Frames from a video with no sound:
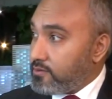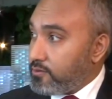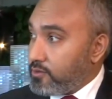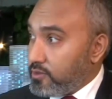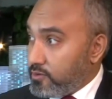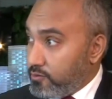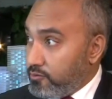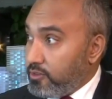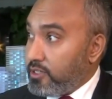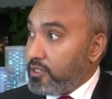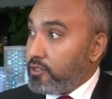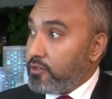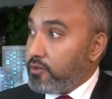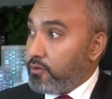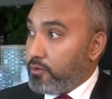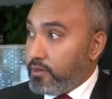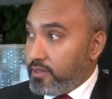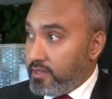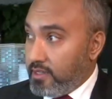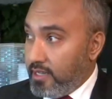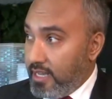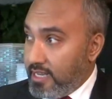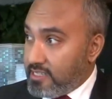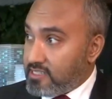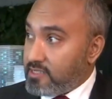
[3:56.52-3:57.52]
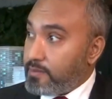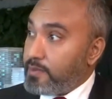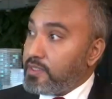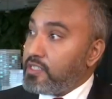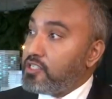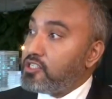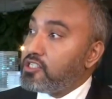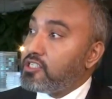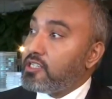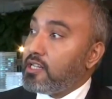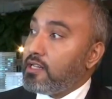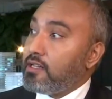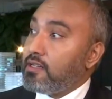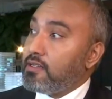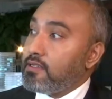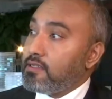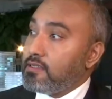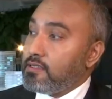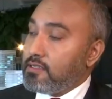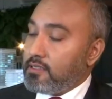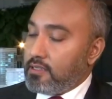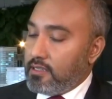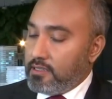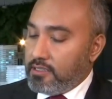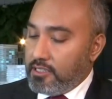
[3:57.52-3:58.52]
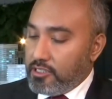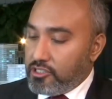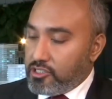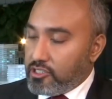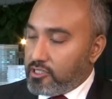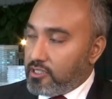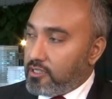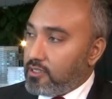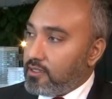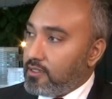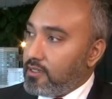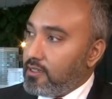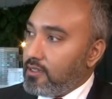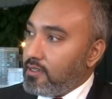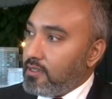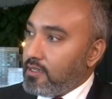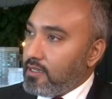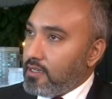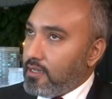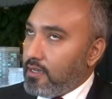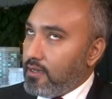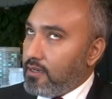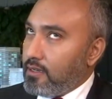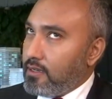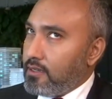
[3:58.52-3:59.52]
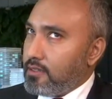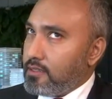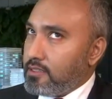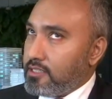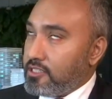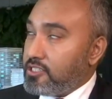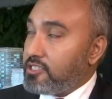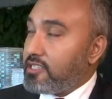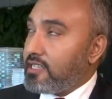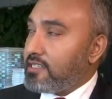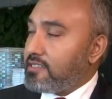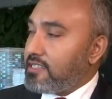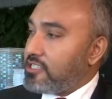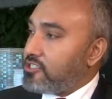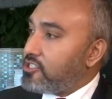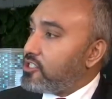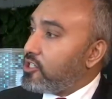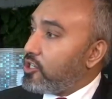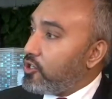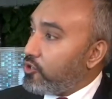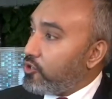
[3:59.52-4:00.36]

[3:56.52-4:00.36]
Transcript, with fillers: was really good with the SME digital uh, digital uh, digitization